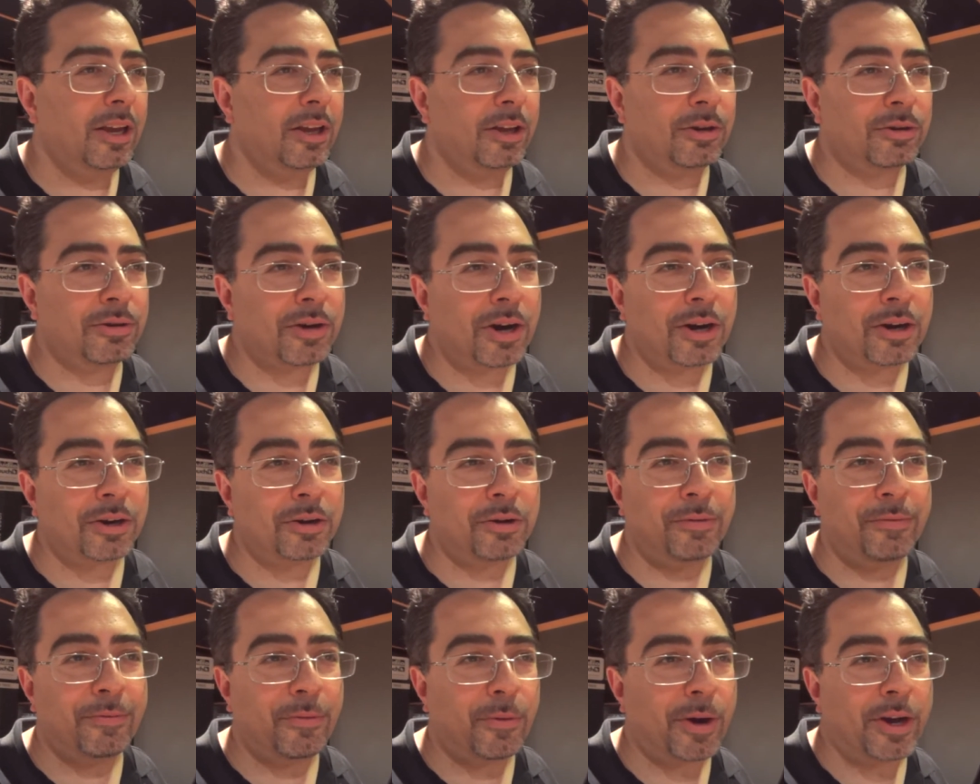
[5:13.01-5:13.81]
you're trying to
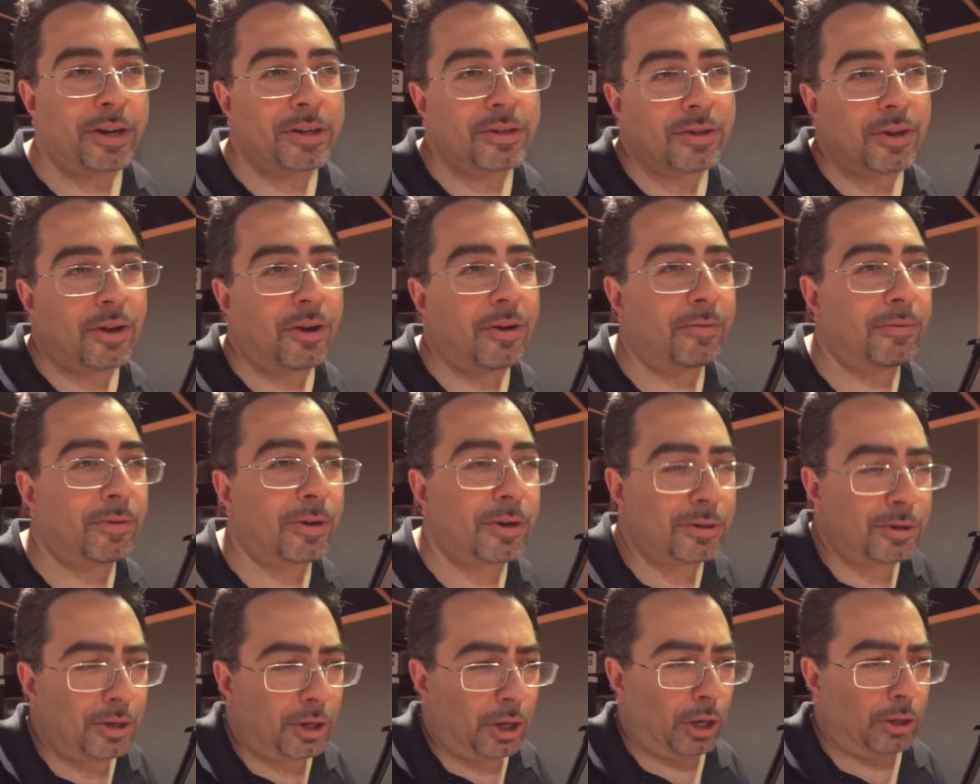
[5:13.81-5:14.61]
do
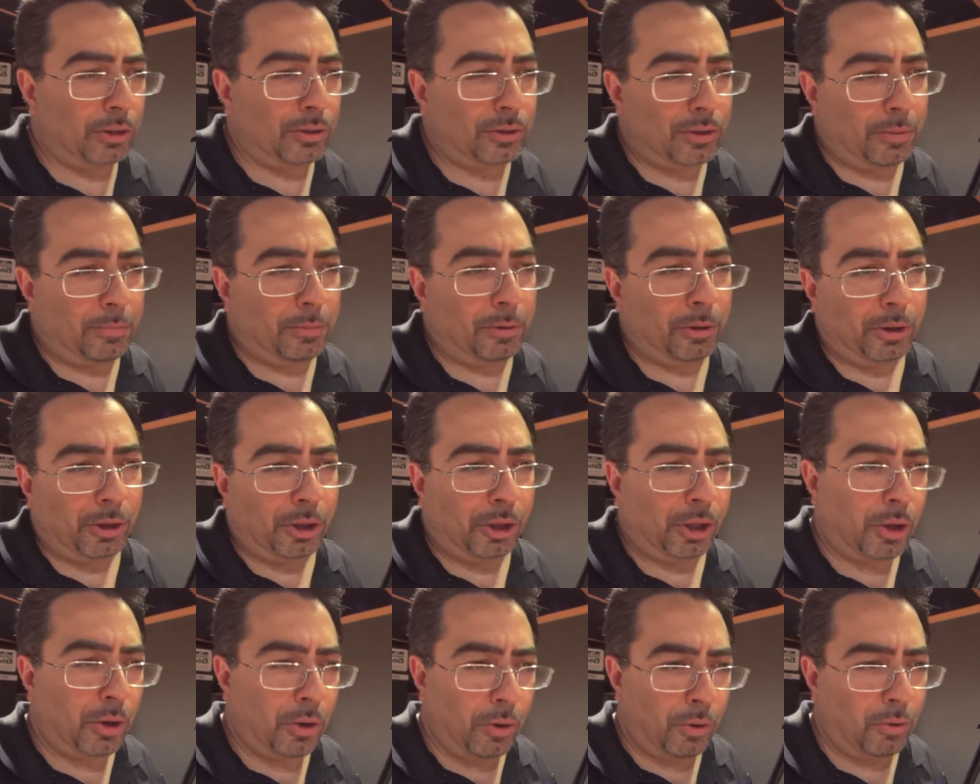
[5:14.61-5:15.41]
voiceovers and get some of the
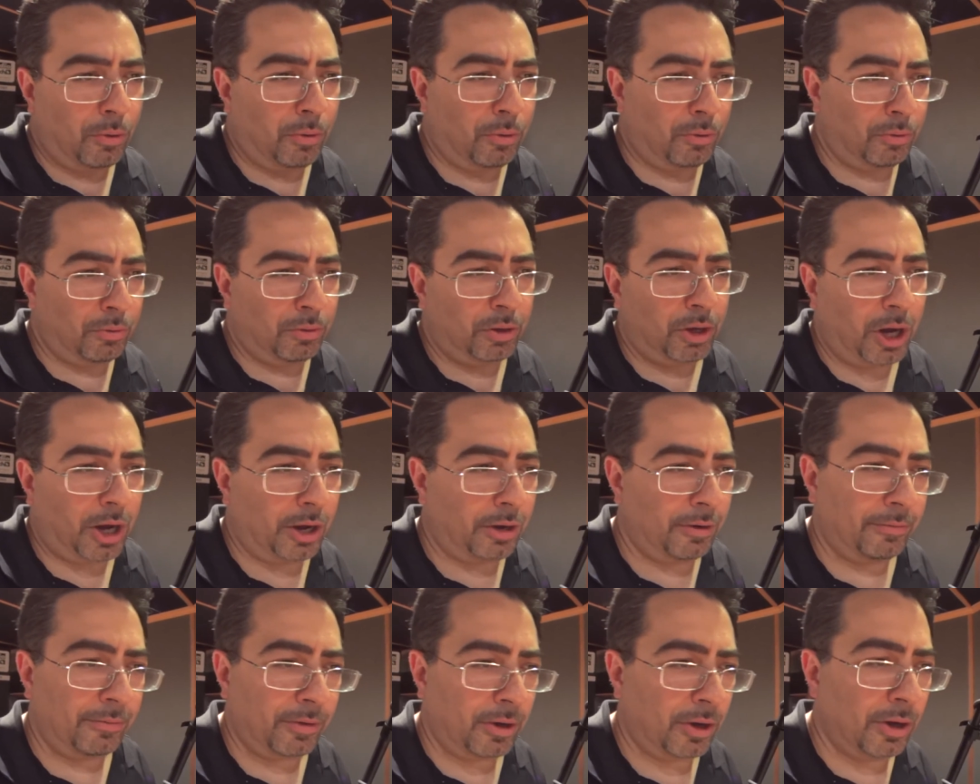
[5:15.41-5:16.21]
low
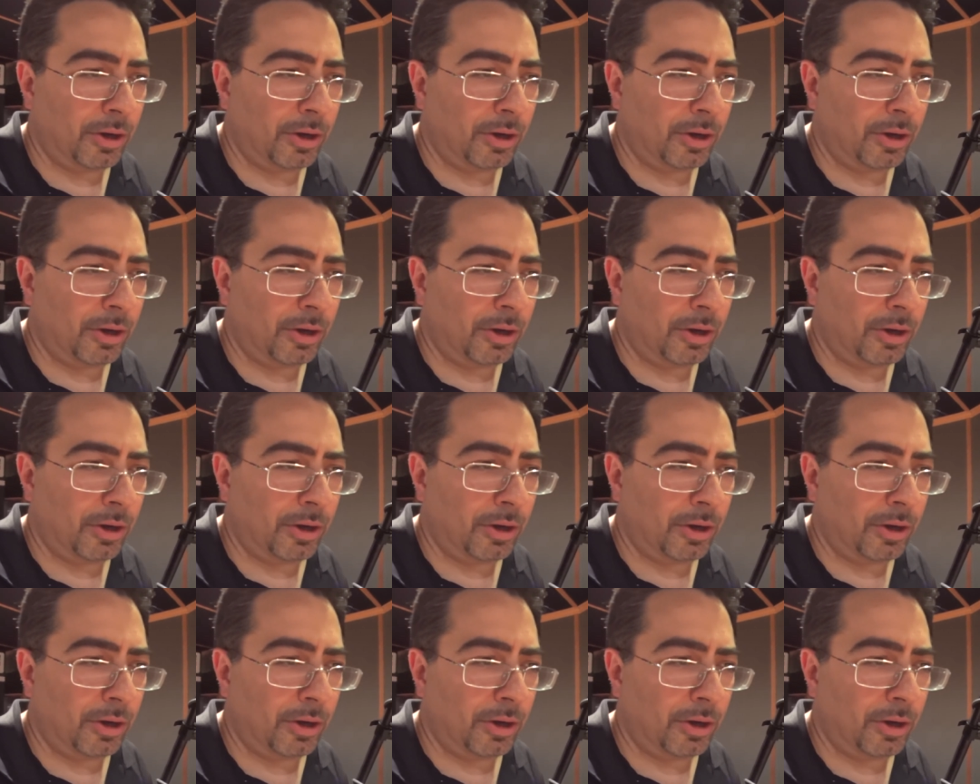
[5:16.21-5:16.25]
kind of